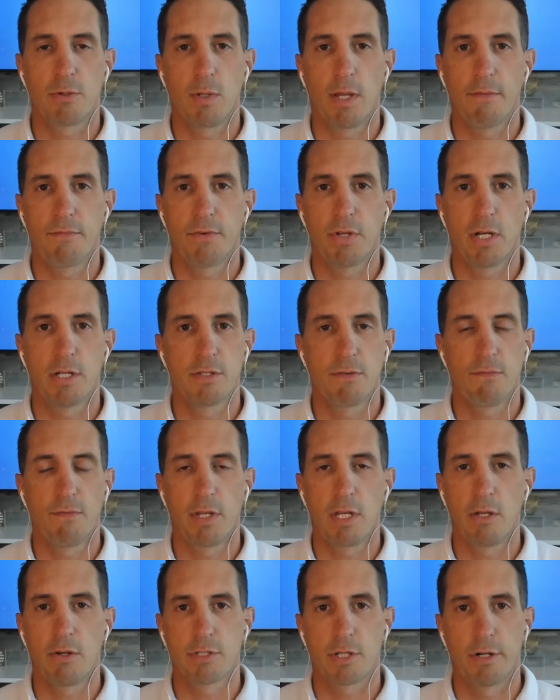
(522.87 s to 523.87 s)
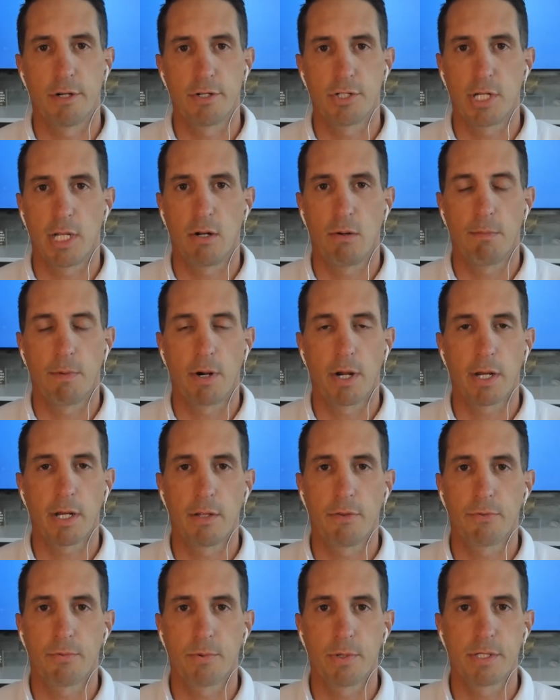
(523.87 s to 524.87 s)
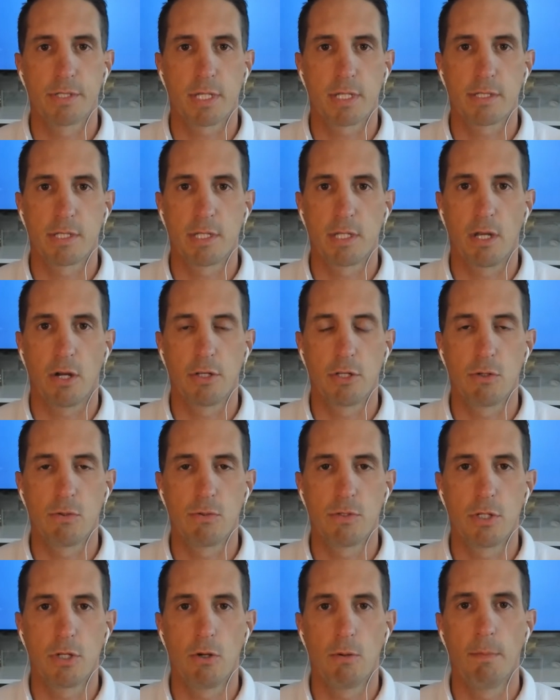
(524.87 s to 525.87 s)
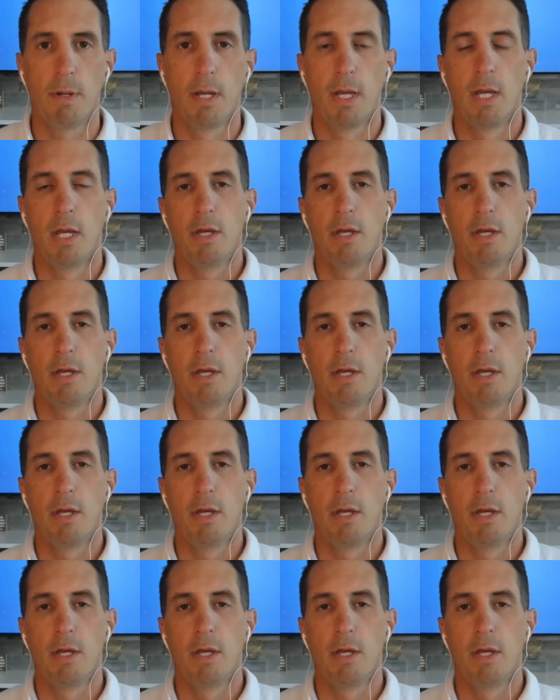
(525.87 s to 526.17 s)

We have tons of videos on our channel, Marketing 360 on YouTube.